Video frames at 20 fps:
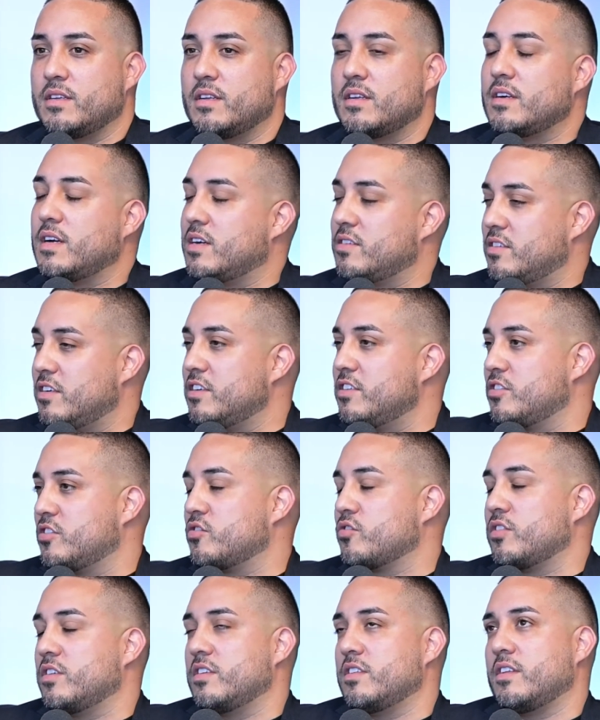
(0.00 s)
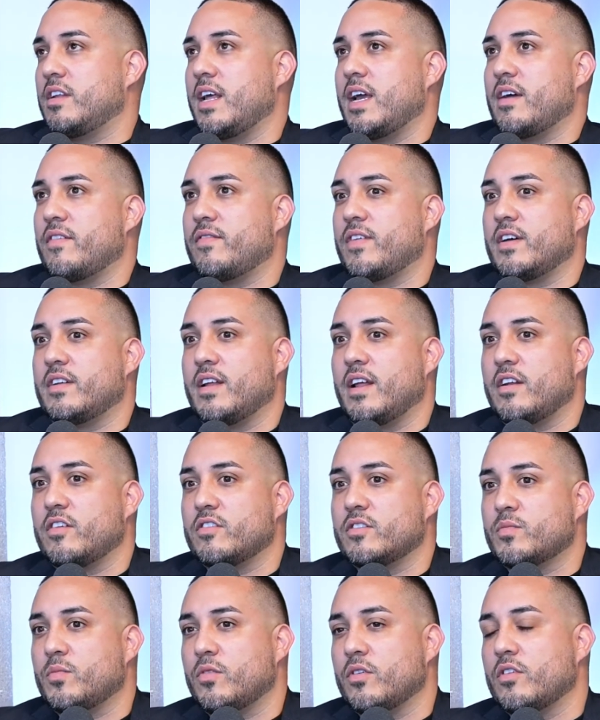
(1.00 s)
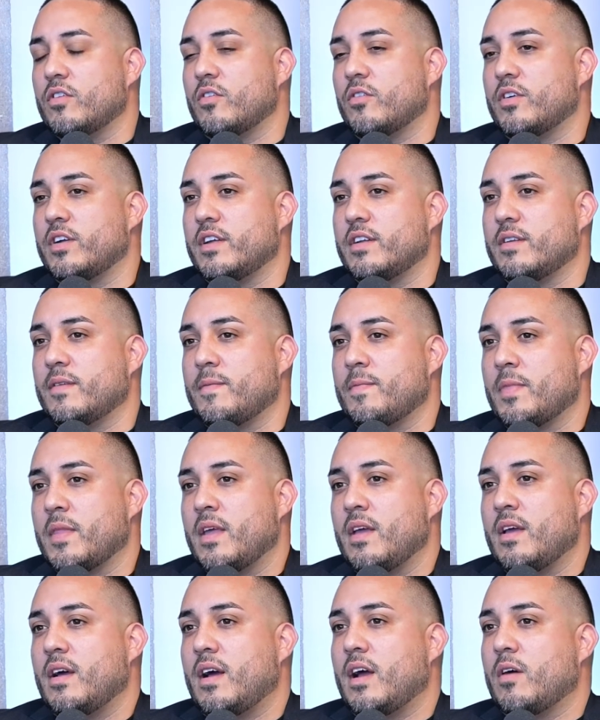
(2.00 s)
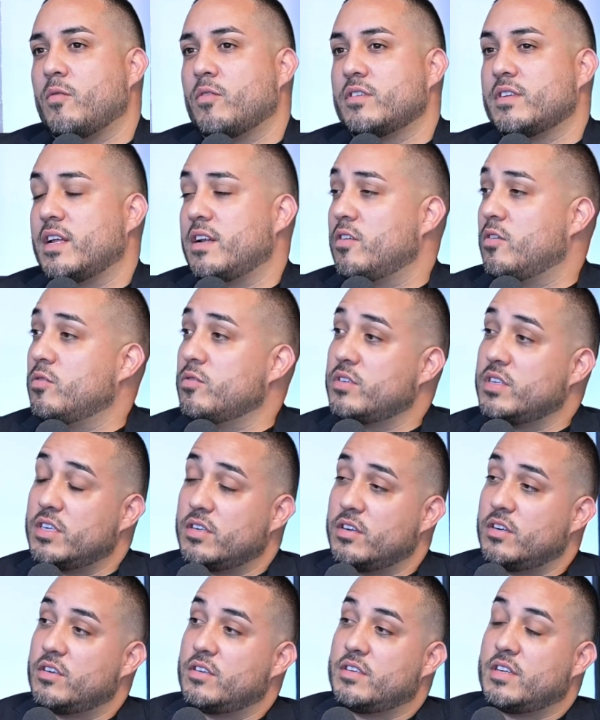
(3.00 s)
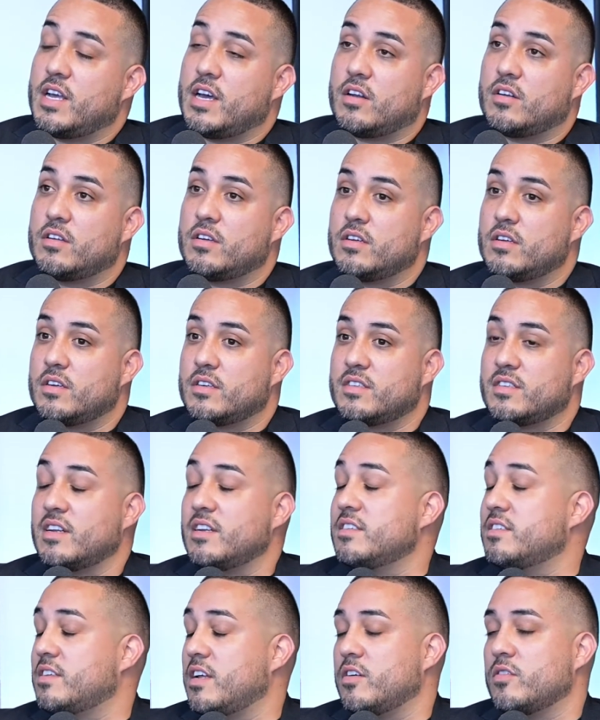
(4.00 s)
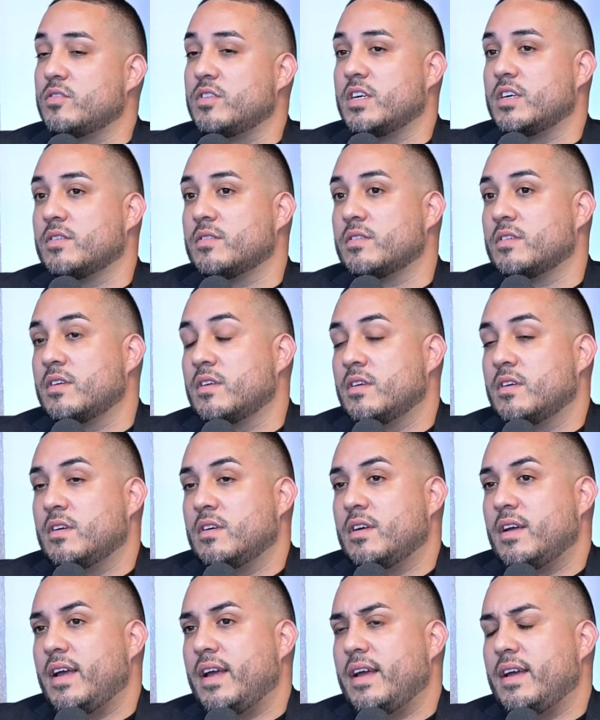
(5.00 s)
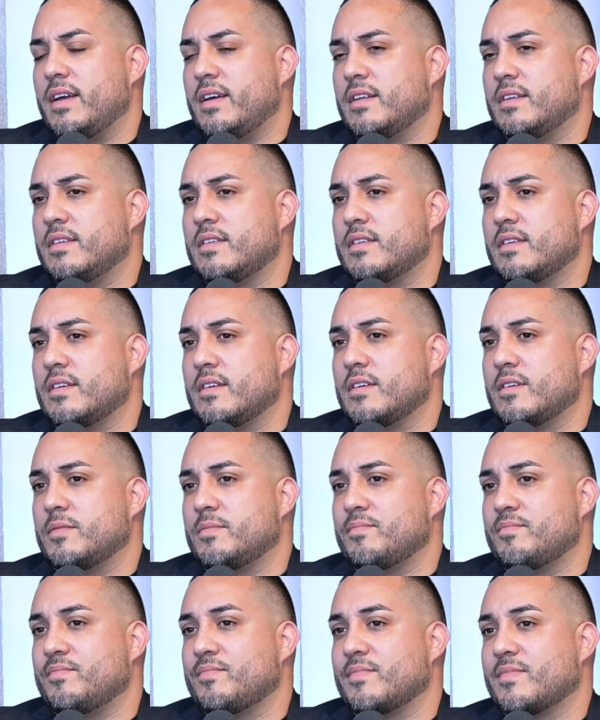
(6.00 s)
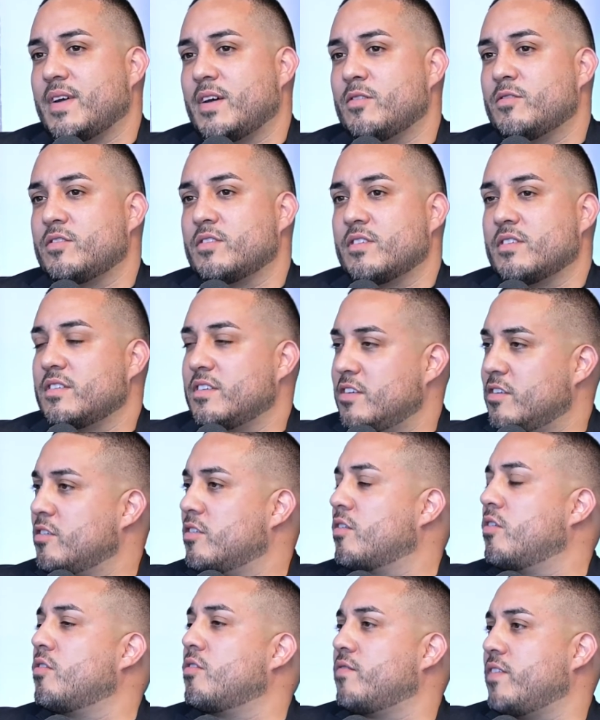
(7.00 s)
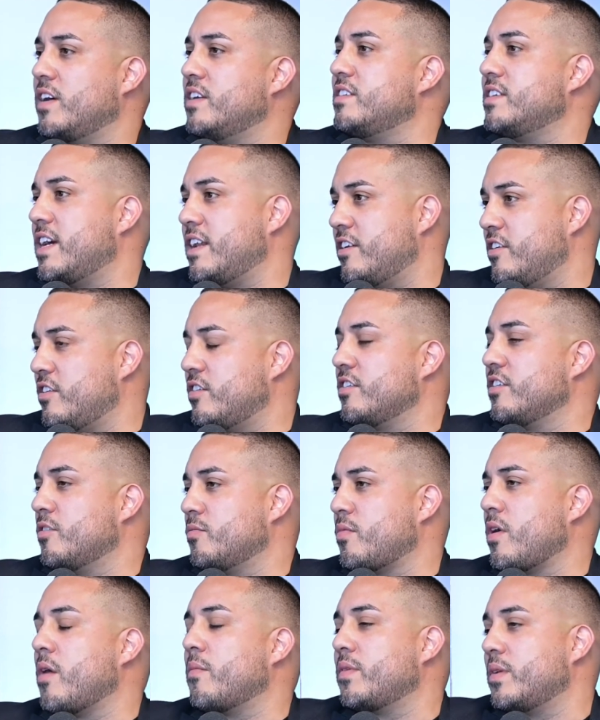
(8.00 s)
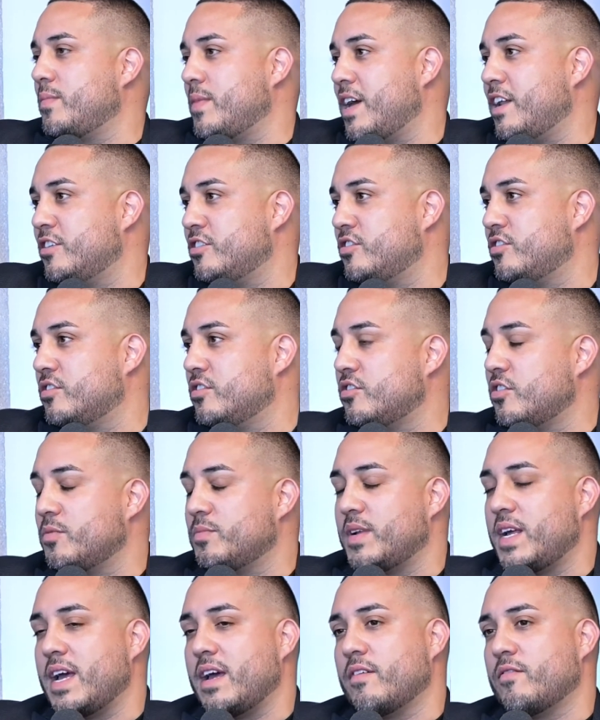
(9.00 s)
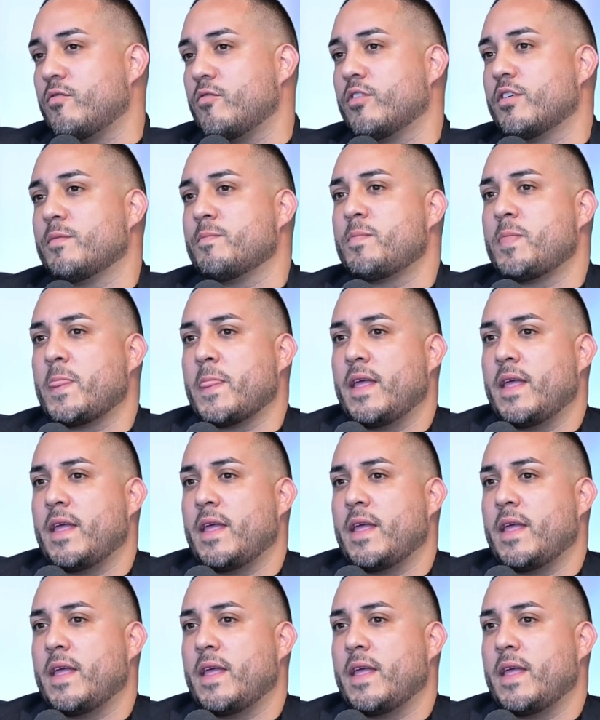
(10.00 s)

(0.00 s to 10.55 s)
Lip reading: I'll tell you the story of the day I found out I was Poet Laureate. I worked at a hotel here in town, an extended stay hotel, and I was a glorified janitor, property manager is the term they have for it.